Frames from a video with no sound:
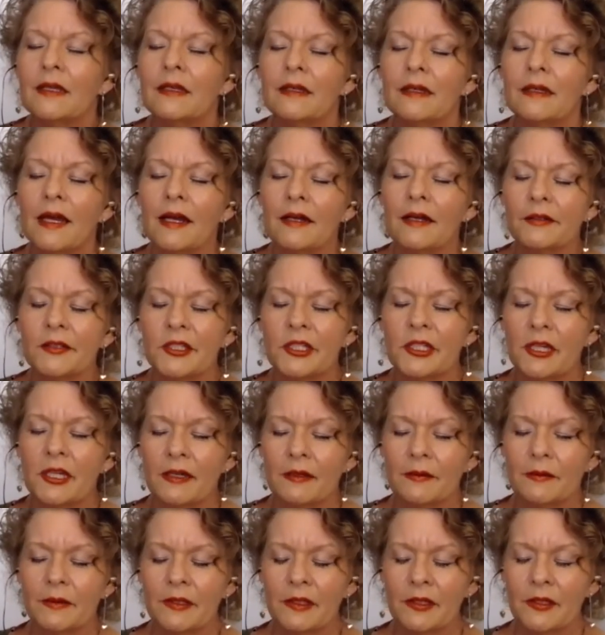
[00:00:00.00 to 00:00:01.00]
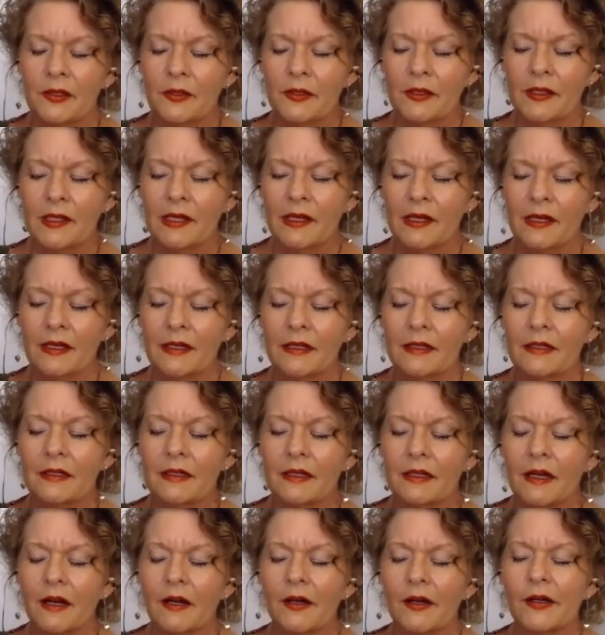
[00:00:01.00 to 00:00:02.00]
Now check with your gut.
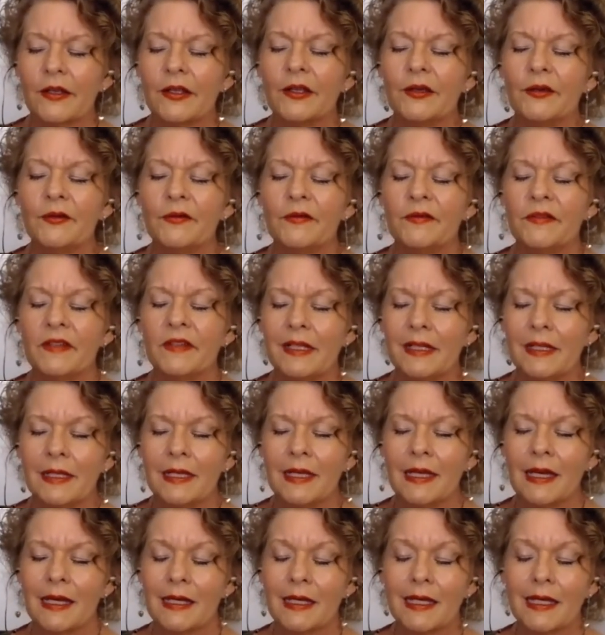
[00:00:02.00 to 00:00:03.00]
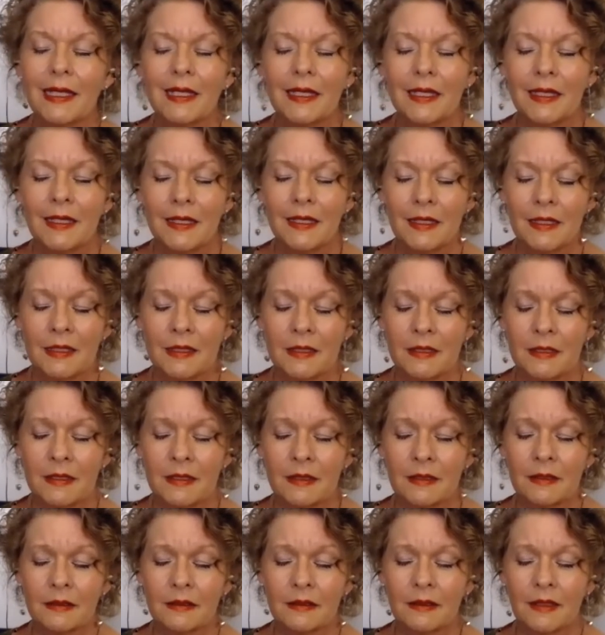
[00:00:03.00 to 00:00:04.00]
Are you feeling at
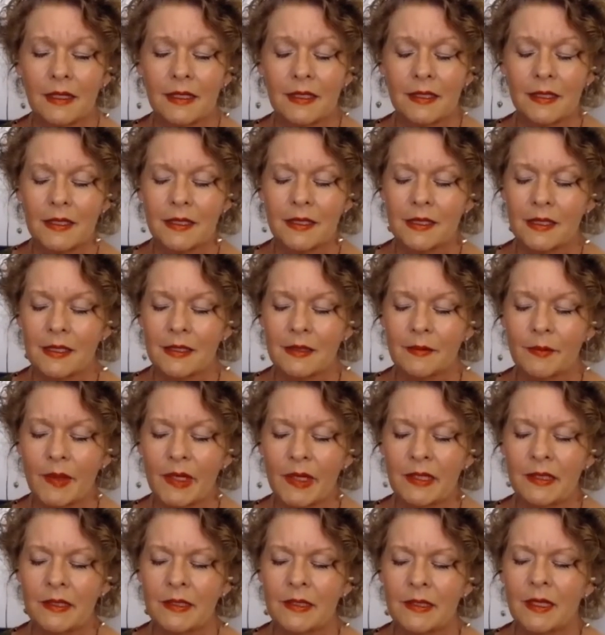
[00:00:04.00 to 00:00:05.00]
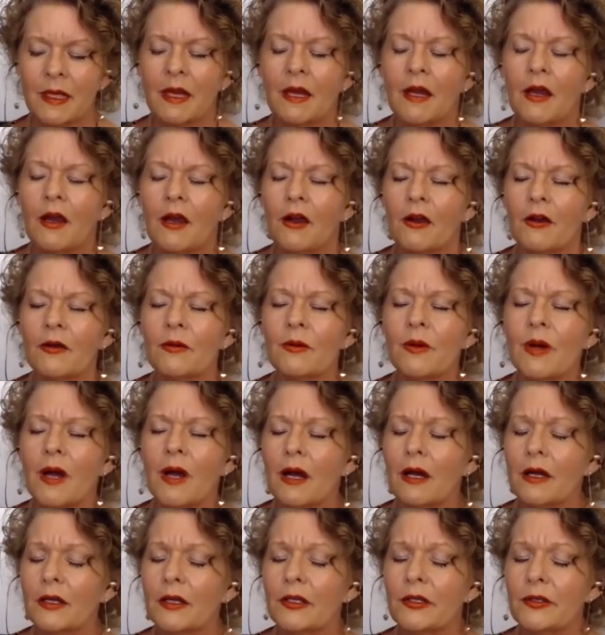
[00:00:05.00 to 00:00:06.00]
ease in 6 months? Or
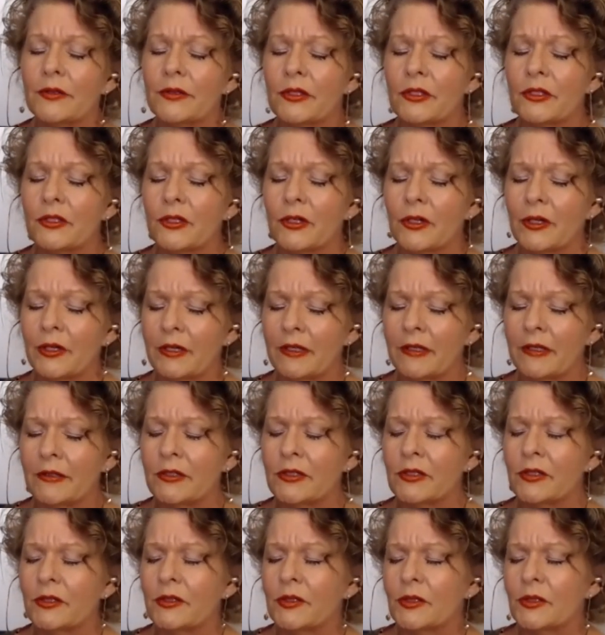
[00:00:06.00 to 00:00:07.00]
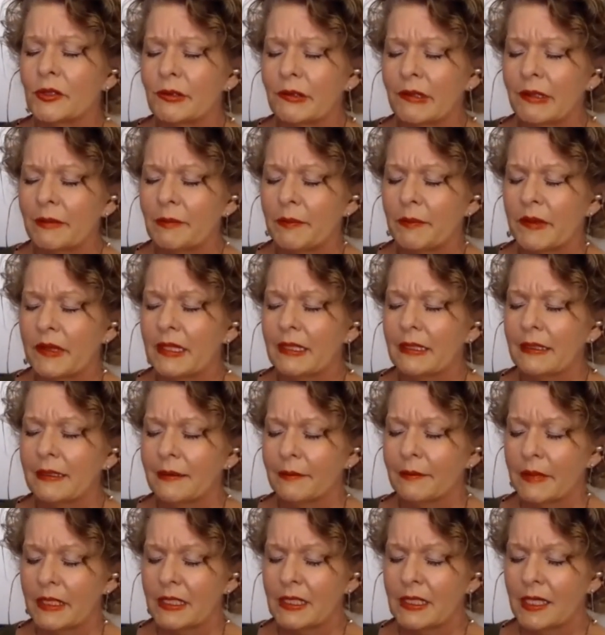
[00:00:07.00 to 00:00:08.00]
are you starting to trip the
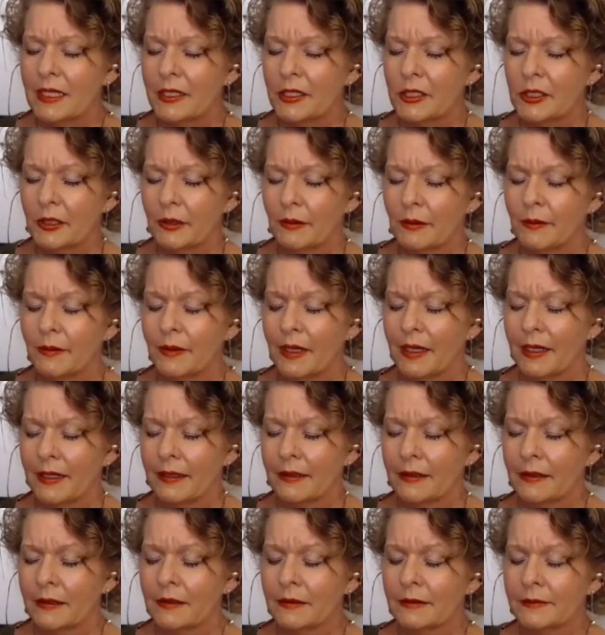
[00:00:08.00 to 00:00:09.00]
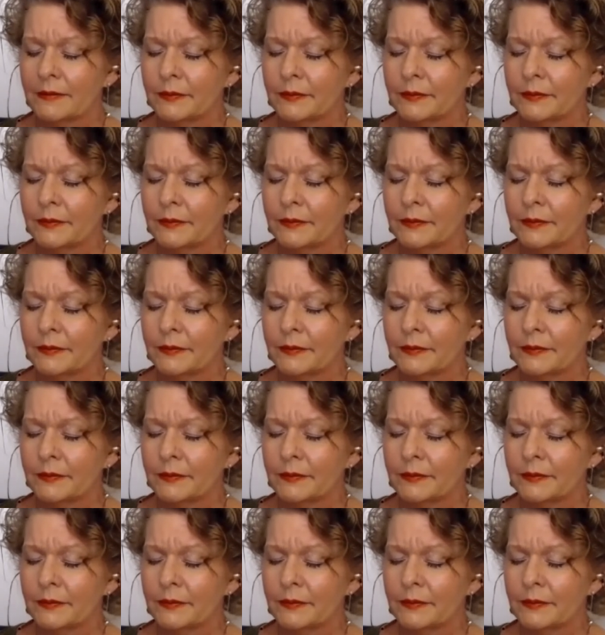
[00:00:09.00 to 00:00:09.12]
limitation wire?